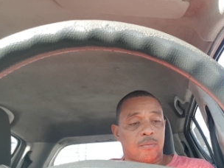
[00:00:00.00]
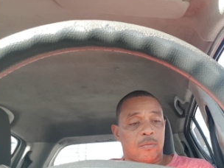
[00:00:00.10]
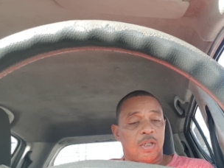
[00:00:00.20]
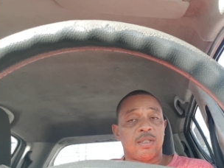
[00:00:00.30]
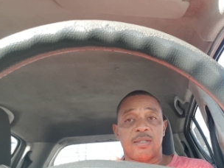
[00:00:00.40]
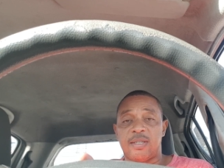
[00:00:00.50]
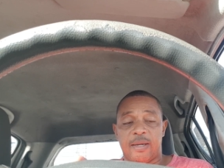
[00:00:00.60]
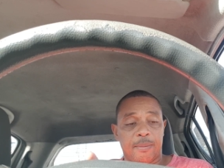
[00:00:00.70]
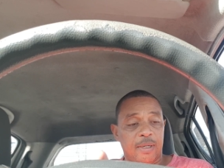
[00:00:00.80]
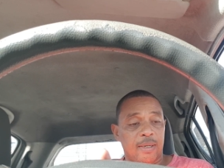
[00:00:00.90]
This is the
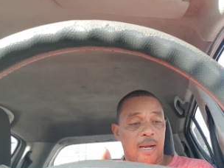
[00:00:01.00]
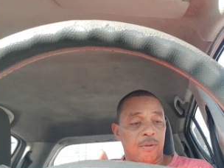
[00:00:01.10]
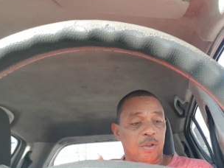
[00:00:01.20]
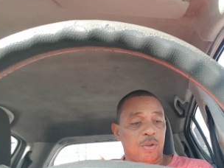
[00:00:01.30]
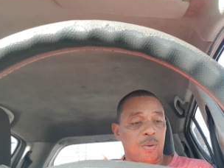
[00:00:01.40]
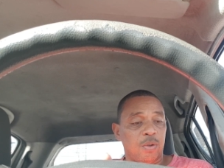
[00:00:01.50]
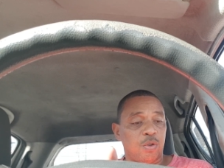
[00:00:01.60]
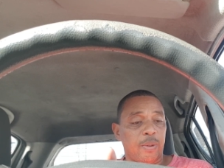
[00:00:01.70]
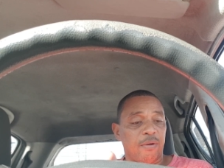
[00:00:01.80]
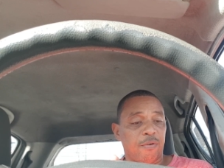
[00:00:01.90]
same day now, the
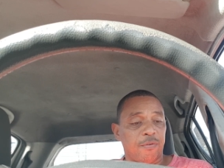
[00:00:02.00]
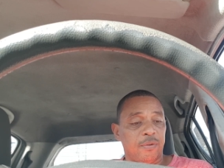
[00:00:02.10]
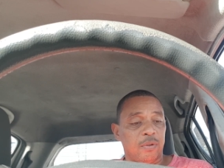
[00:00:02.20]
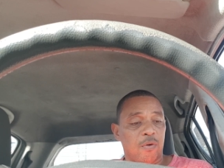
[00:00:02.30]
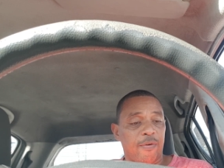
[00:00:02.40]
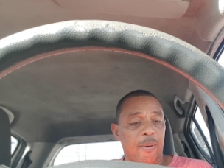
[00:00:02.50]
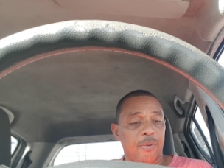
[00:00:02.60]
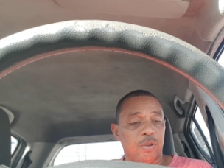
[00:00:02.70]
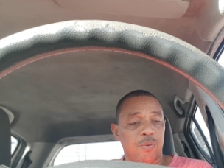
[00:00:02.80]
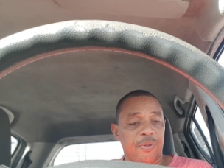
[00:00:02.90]
12th of
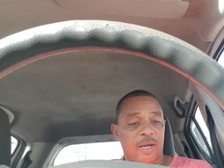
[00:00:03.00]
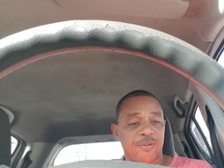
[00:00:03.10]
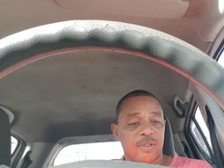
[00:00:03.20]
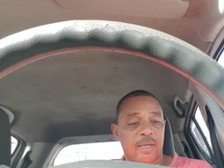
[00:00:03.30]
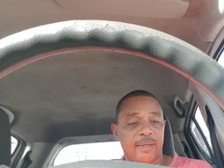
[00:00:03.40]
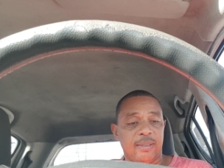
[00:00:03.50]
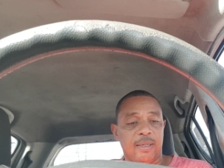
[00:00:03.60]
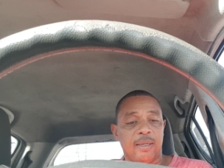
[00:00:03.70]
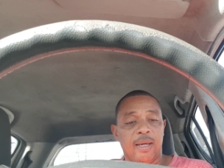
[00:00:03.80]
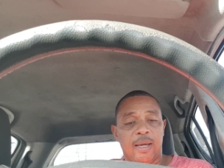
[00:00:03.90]
November
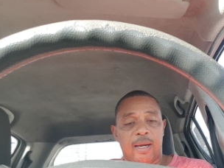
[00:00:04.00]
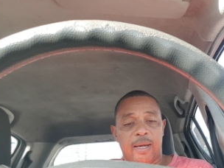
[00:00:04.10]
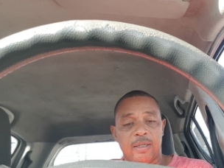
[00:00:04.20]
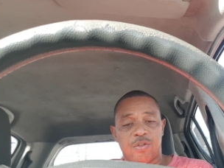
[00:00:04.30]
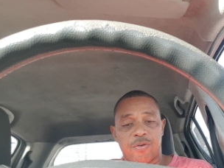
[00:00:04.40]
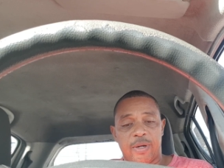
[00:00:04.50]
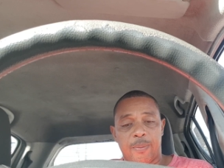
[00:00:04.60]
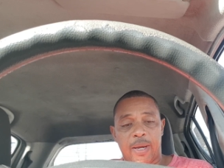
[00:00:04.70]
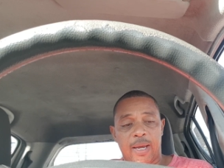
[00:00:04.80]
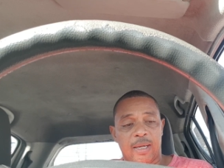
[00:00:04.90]
2019. I had a
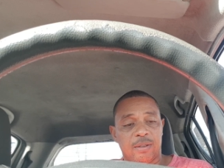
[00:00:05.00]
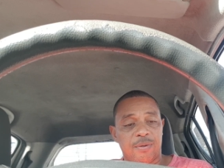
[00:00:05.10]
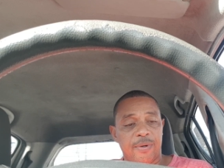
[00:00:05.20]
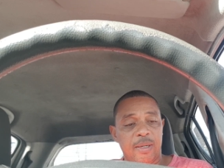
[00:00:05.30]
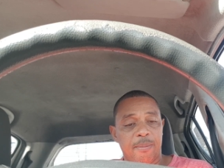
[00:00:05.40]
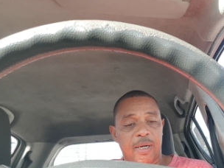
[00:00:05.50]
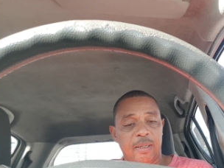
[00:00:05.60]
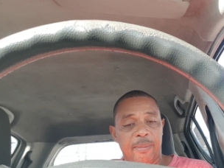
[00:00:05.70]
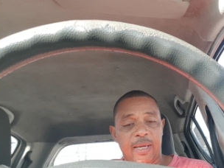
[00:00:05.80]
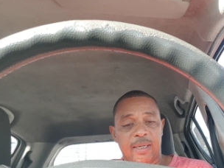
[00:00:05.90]
dream where I had 3
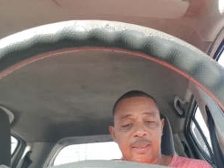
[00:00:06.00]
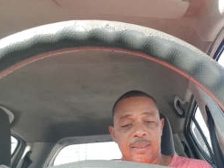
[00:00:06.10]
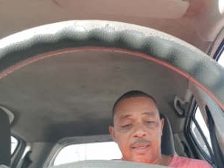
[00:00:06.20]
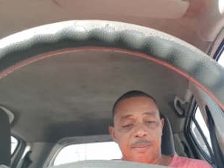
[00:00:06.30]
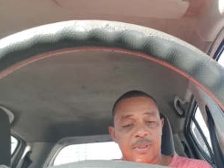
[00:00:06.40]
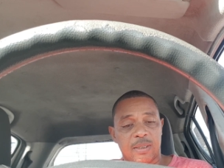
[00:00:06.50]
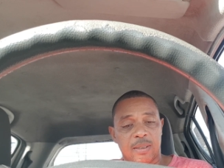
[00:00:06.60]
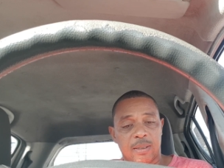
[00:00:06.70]
money-making tips.